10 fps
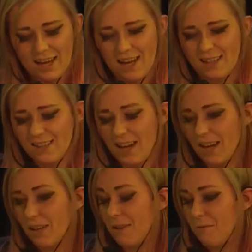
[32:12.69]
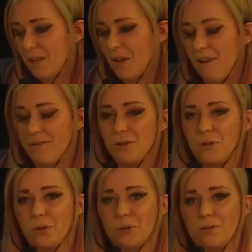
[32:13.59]
And yeah, when you have your
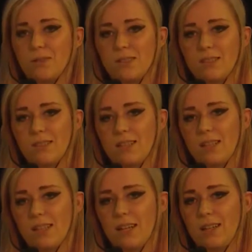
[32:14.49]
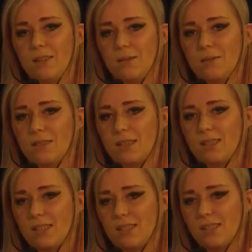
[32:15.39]
tools and those
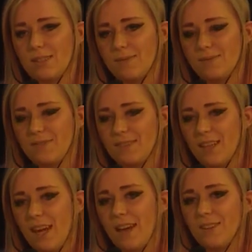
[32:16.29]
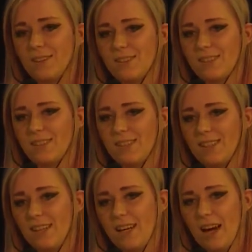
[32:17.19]
handles
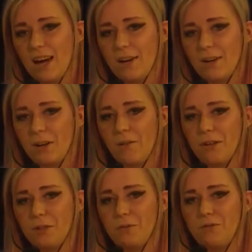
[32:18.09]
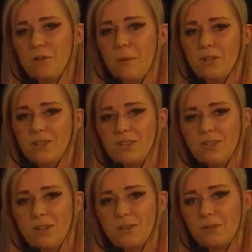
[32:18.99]
are covered with rubber,
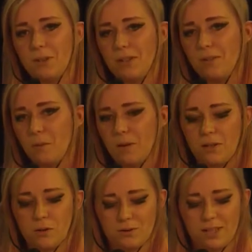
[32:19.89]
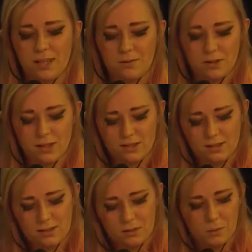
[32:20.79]
so you may use that for
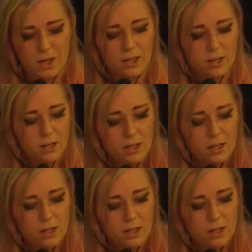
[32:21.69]
this as well.